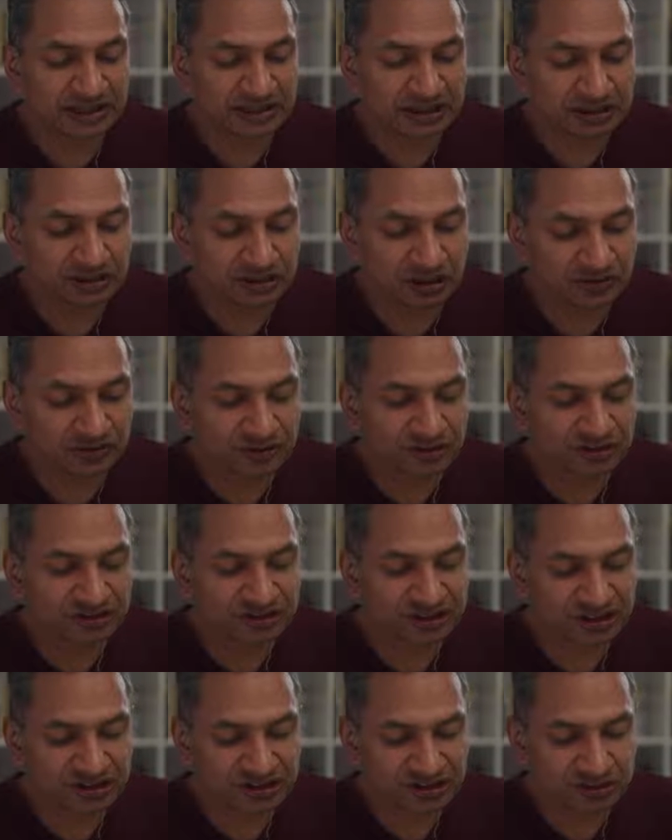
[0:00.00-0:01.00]
and
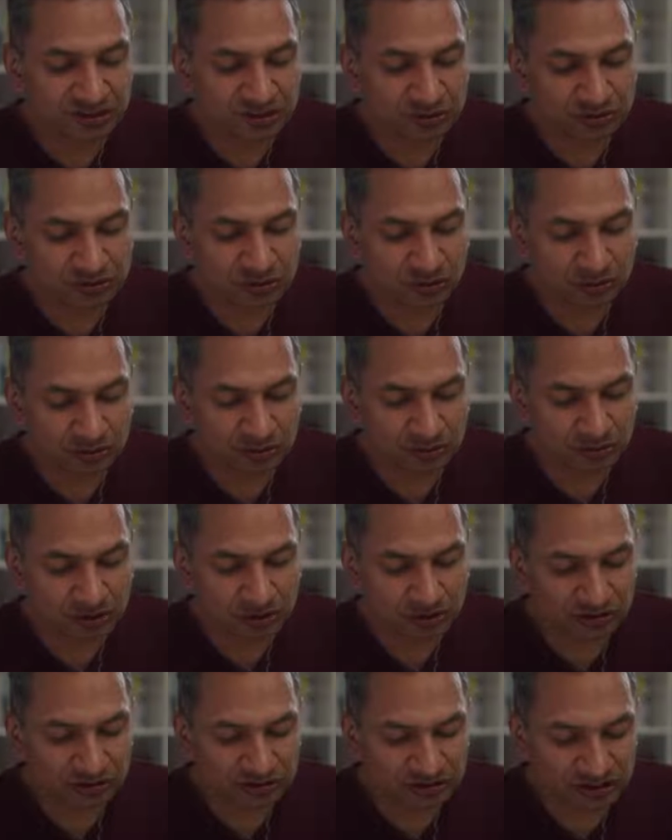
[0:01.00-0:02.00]
governance issues with Oldham
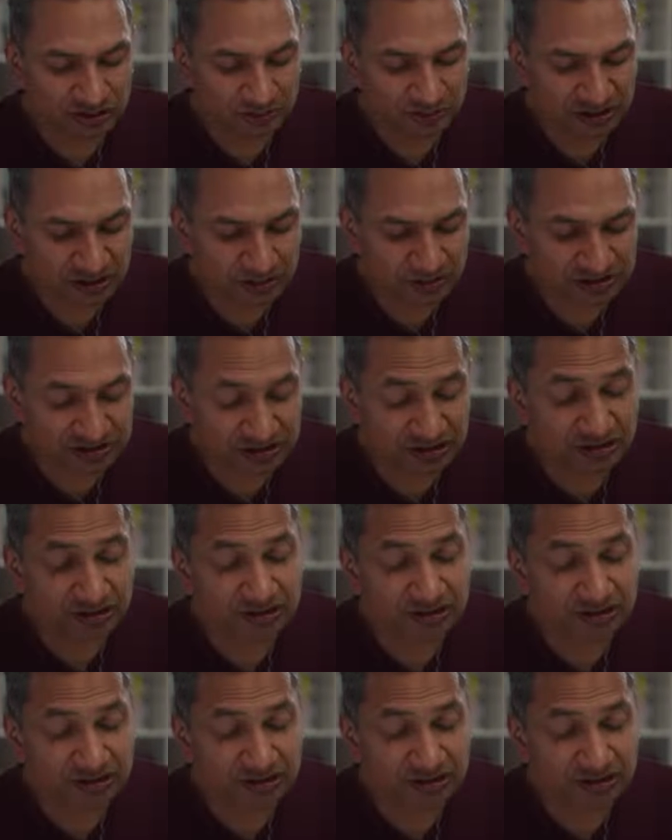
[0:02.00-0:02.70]
Coliseum Limited.